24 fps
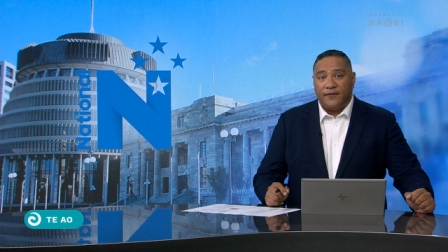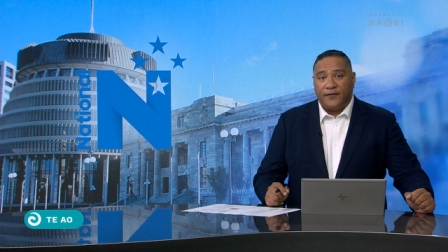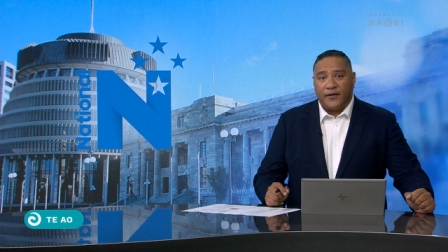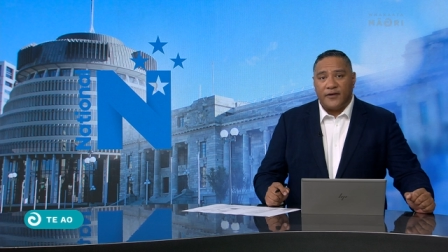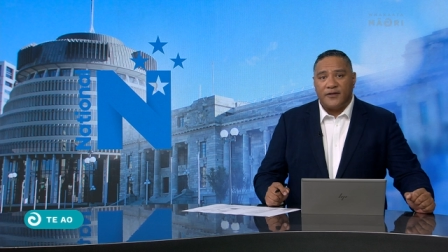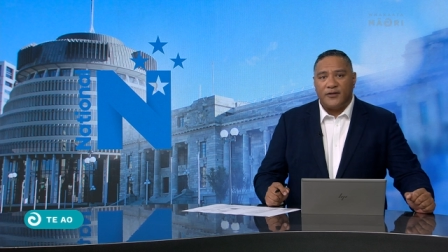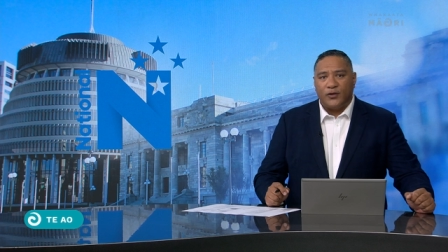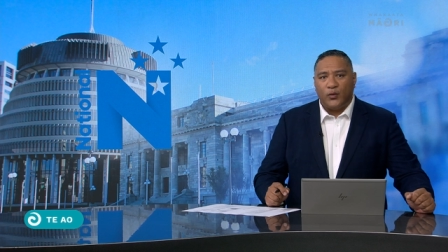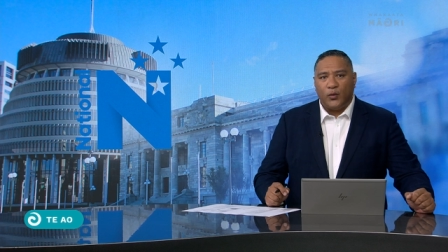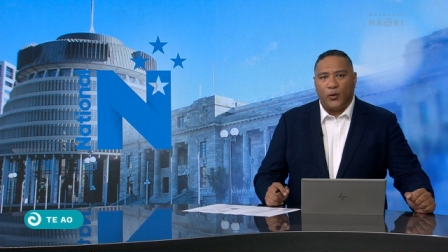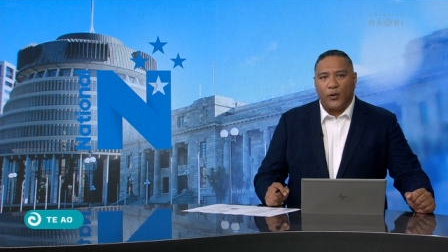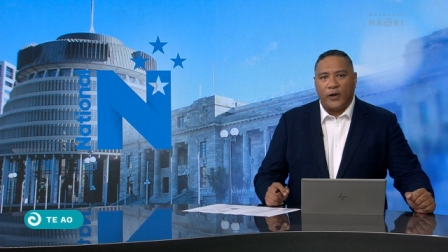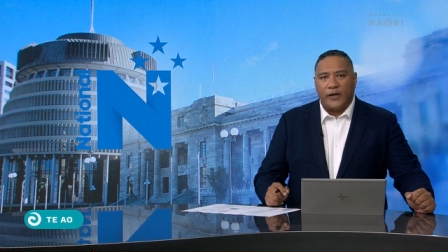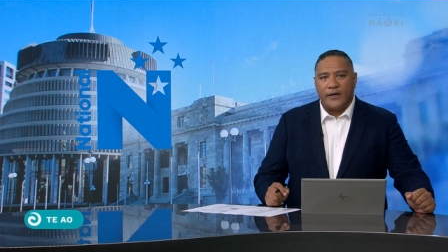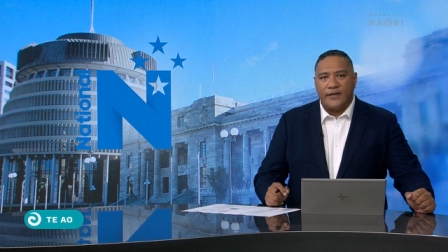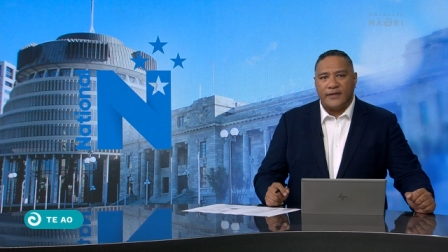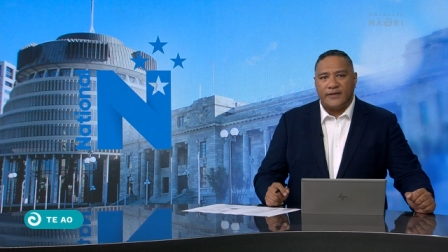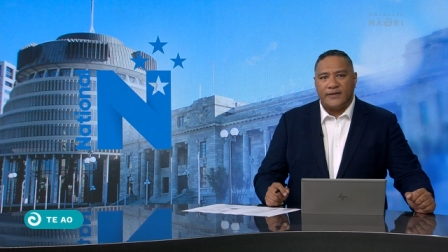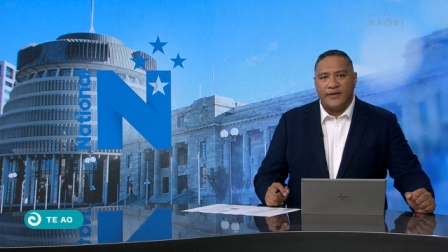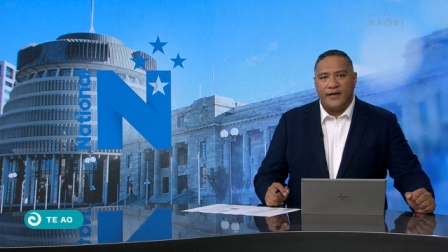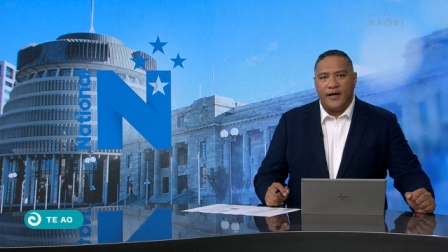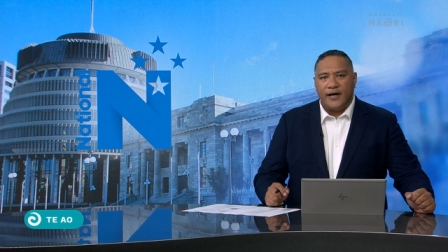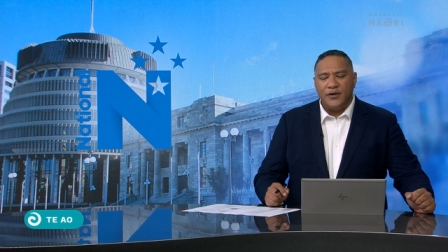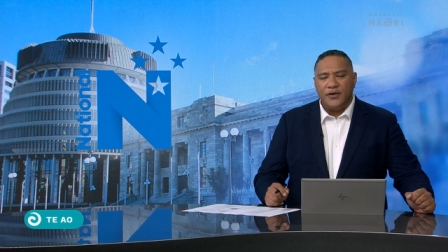Te Whatu Ora
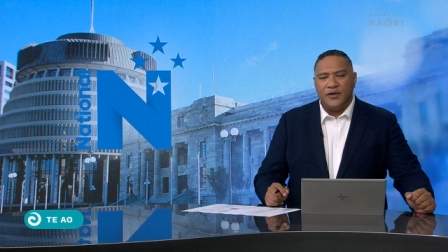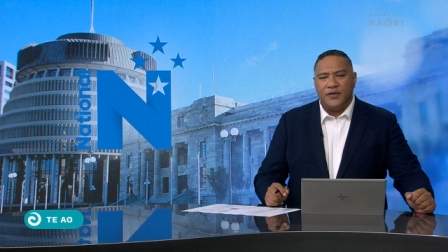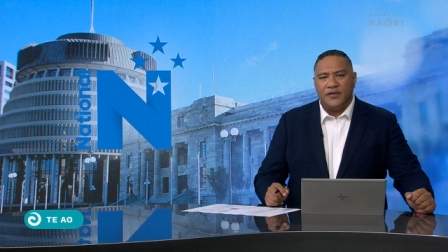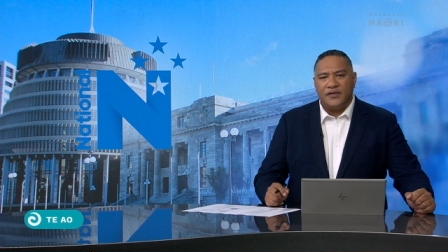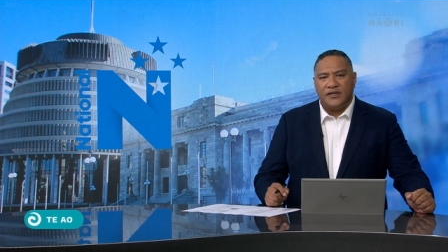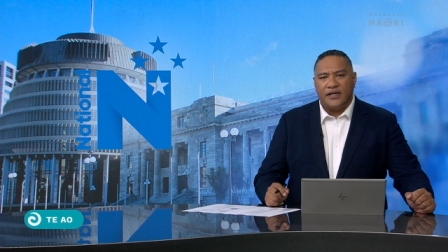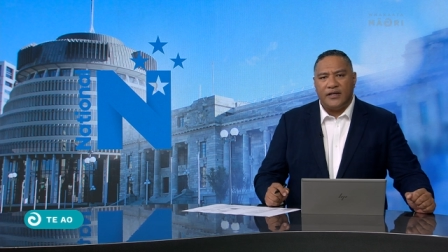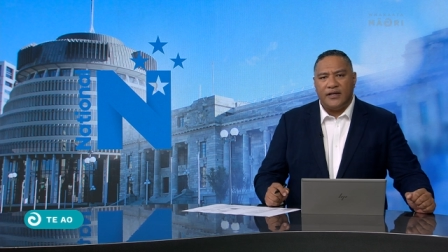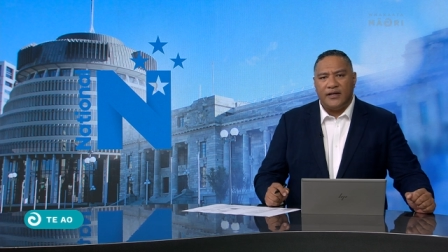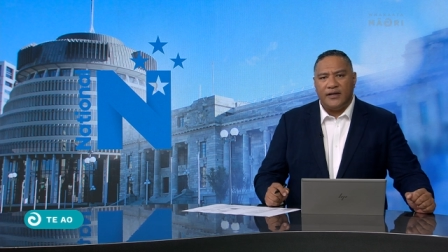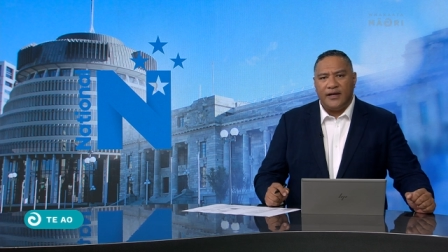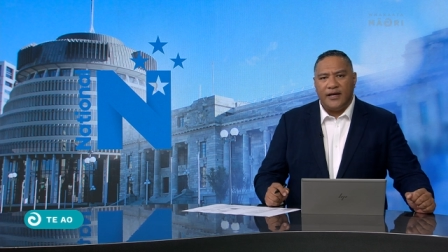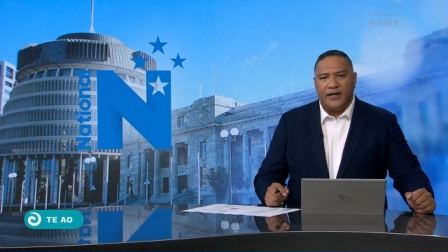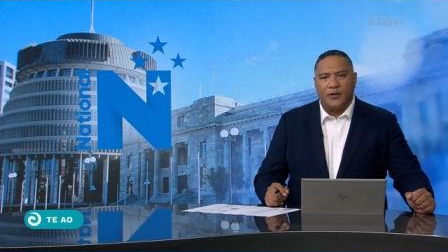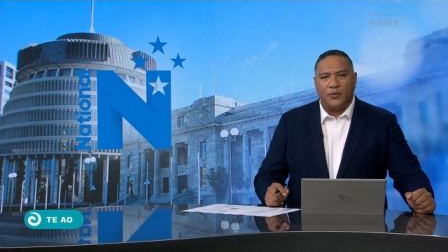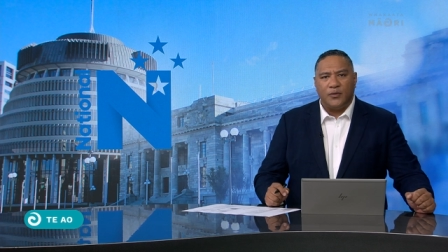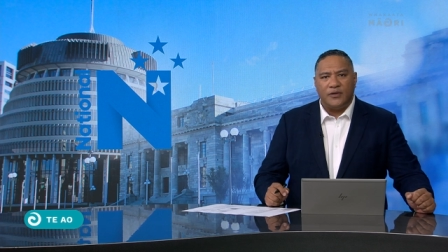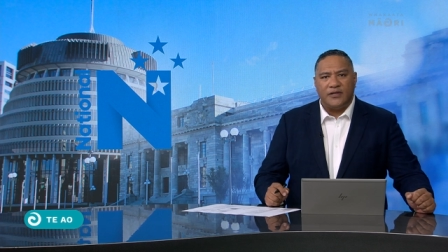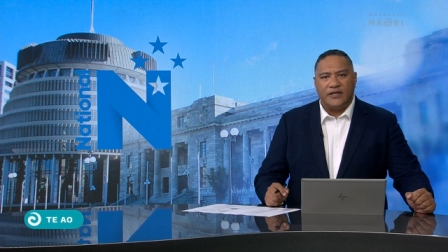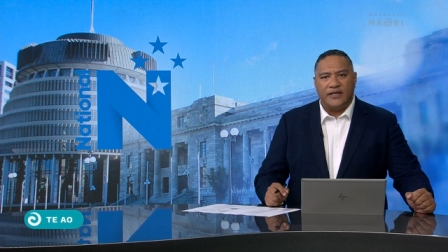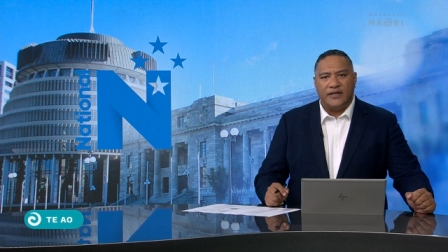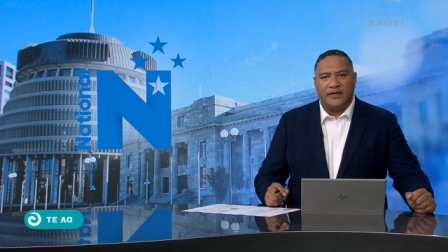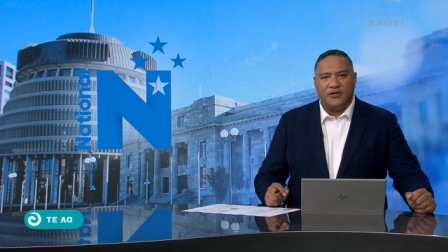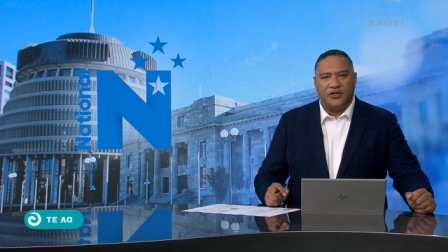is now using an
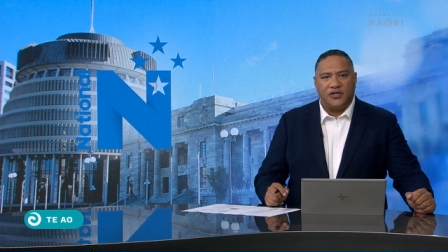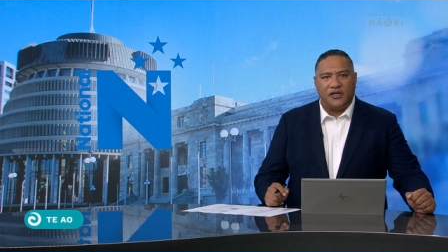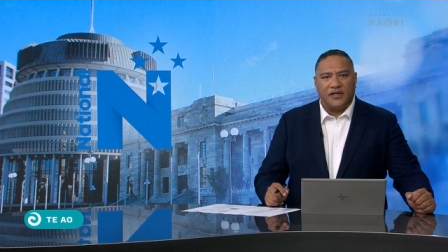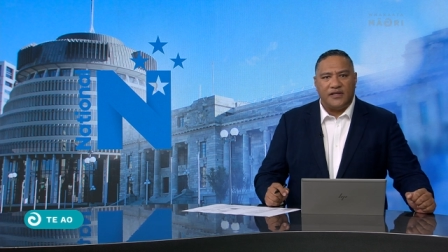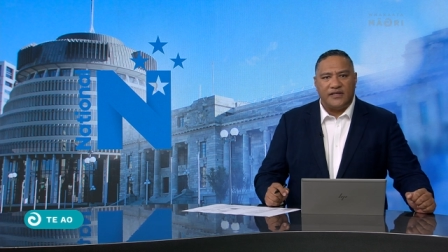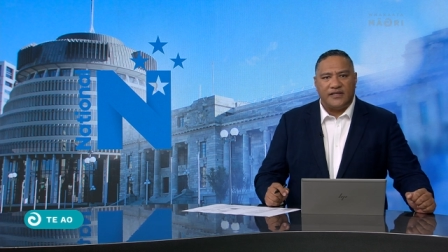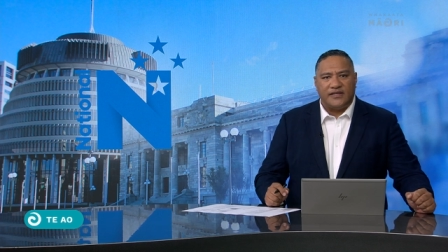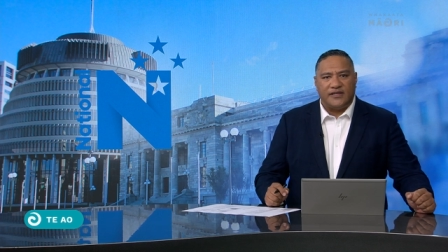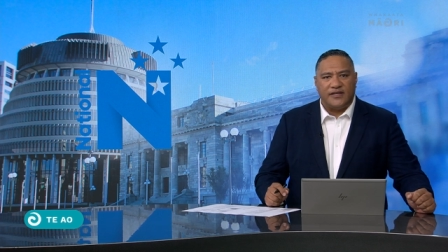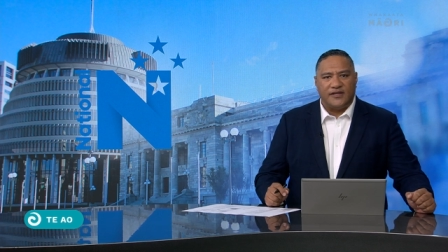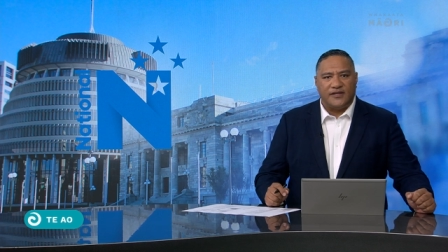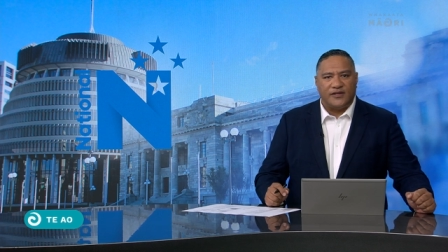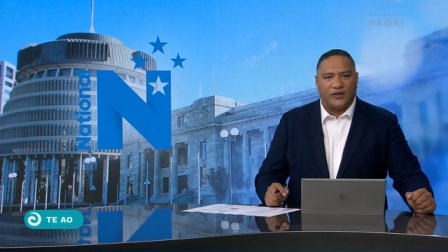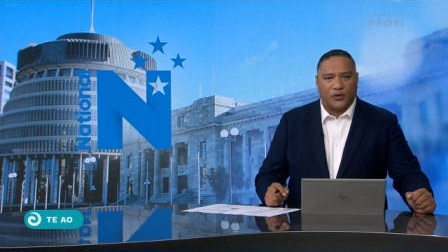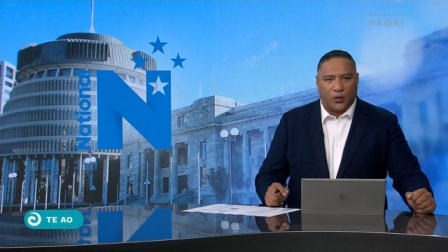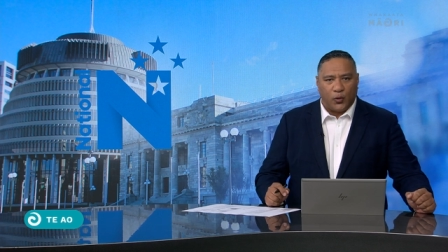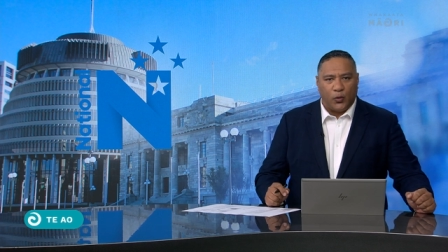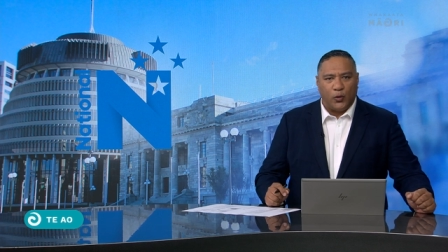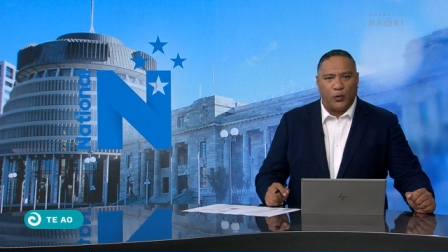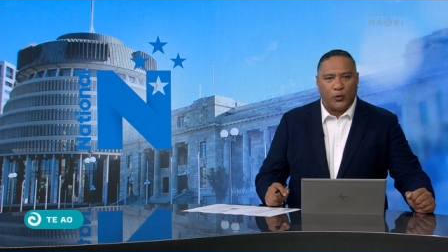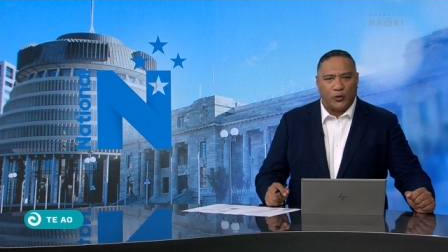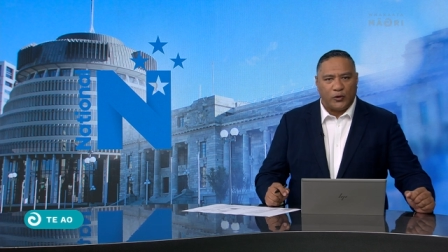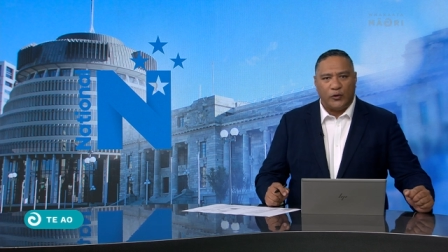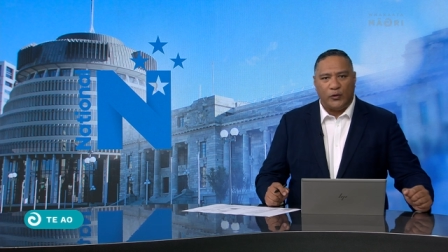equity adjuster
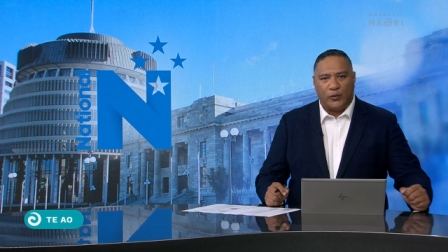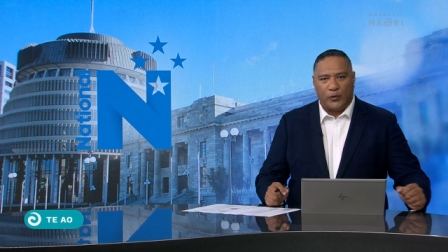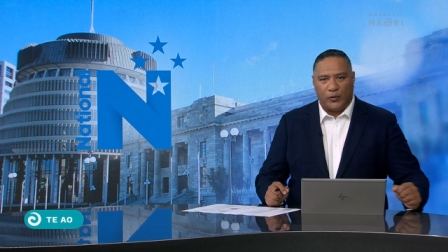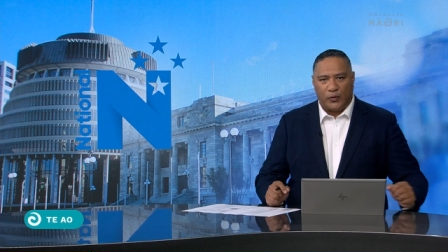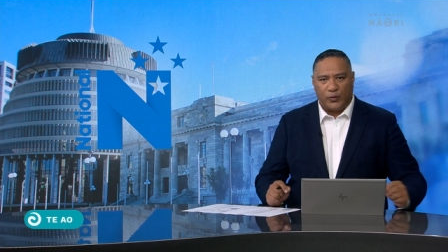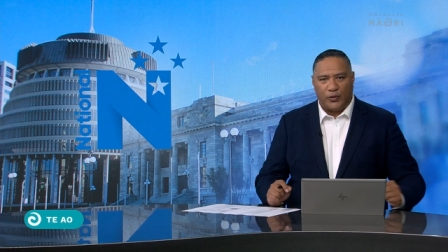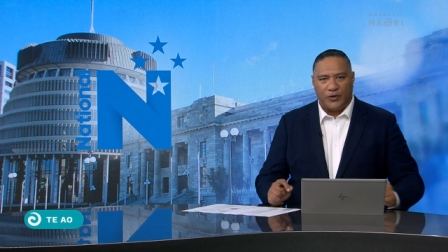score tool,